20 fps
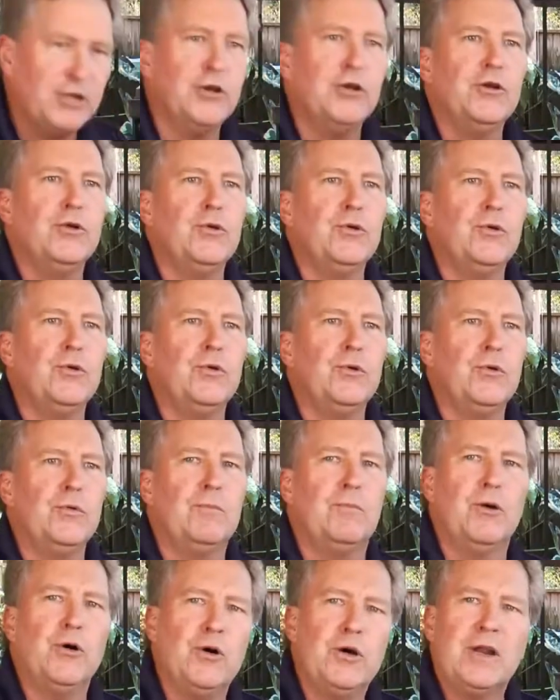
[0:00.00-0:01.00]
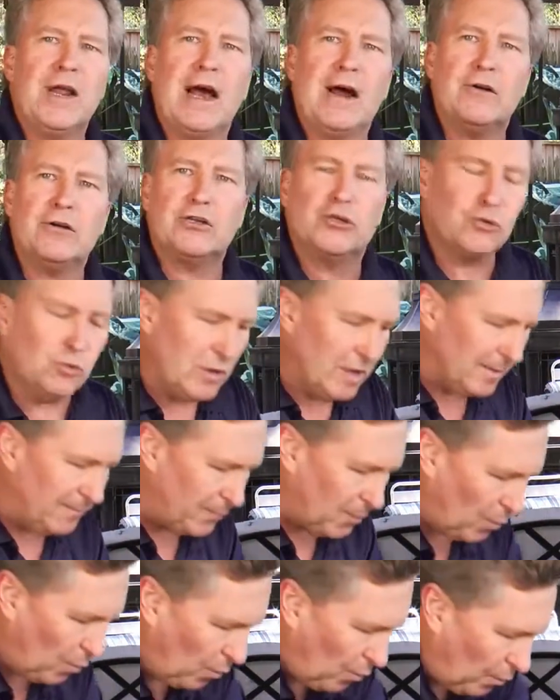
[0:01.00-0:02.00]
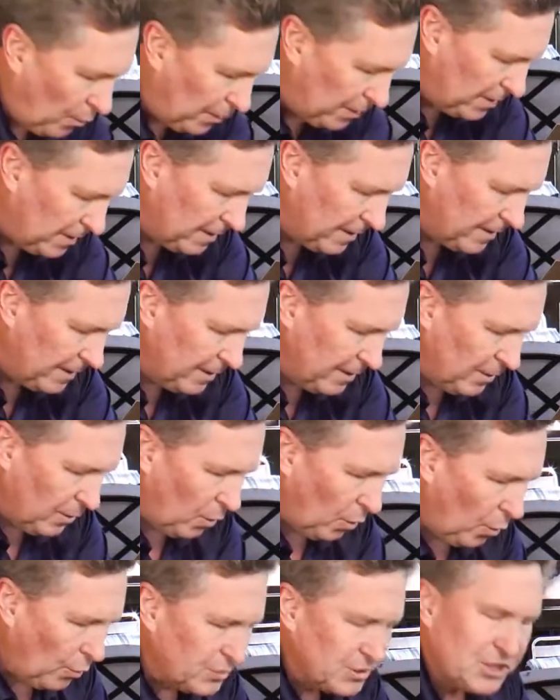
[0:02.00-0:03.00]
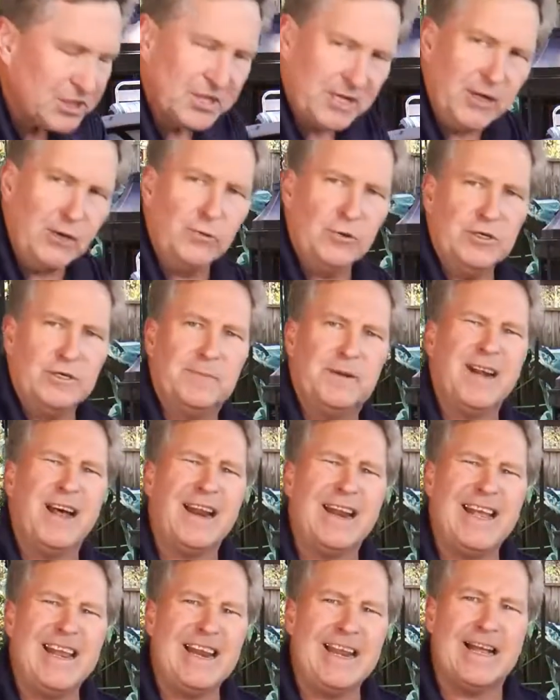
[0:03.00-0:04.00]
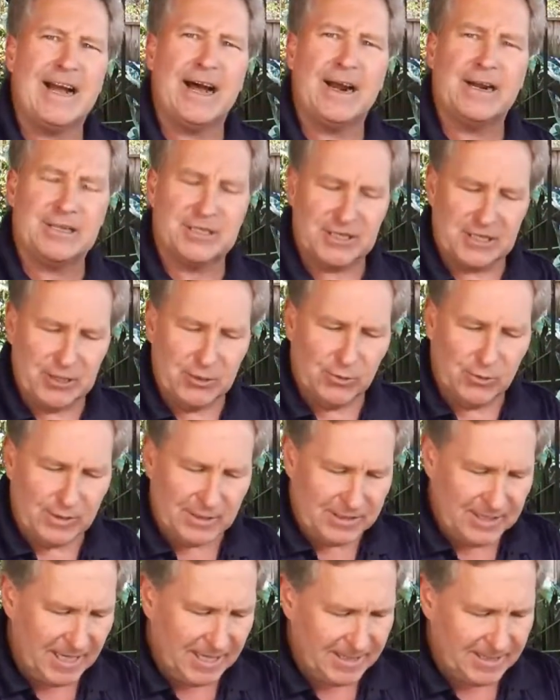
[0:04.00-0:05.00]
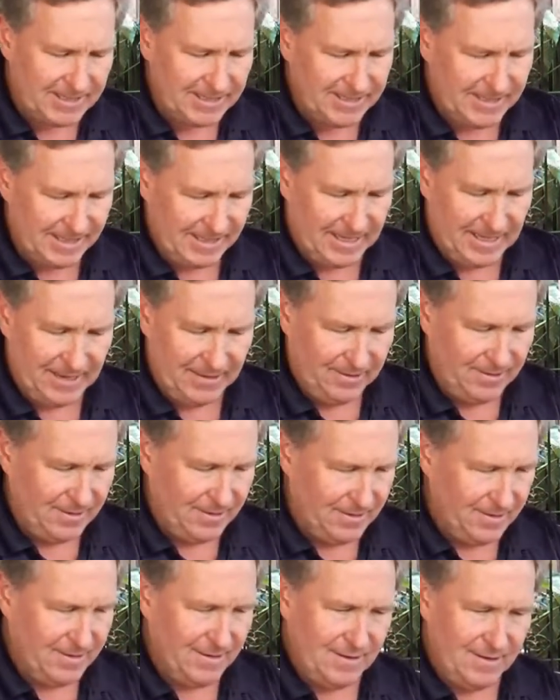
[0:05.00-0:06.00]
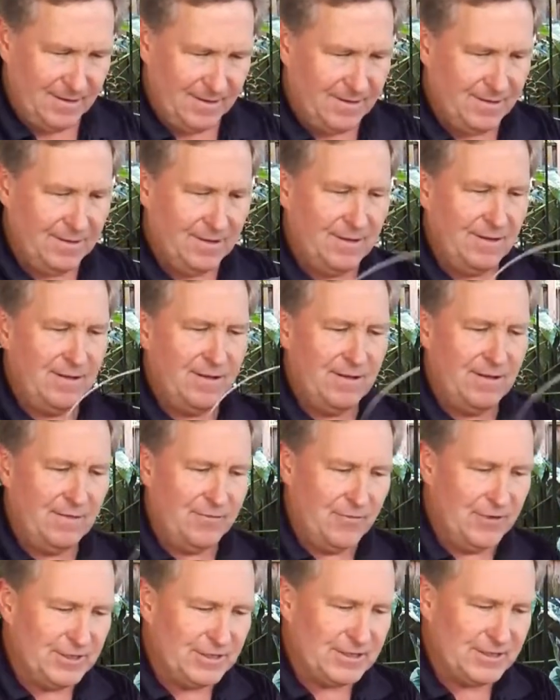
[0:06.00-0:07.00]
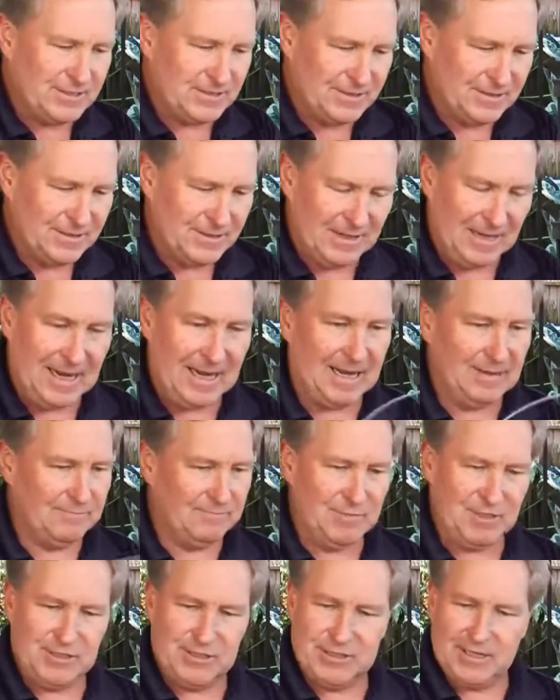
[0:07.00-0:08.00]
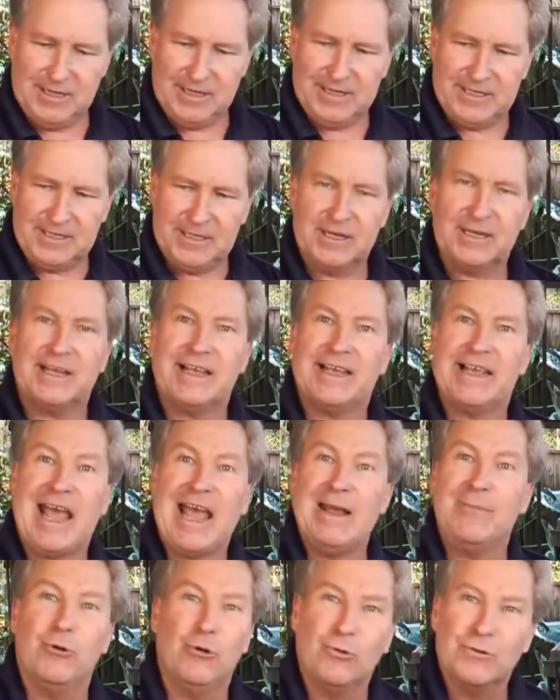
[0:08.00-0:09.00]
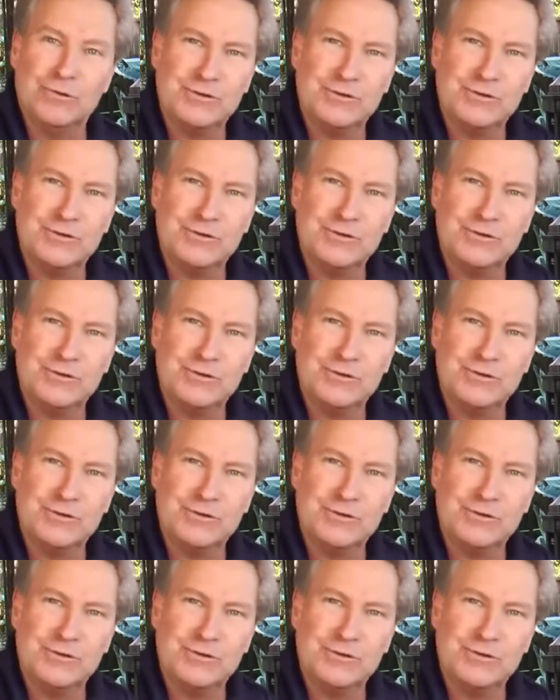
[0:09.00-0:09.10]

to put our shrimp on, on skewers, but not any kind of skewer. Check this thing out. This, it's, it's a cable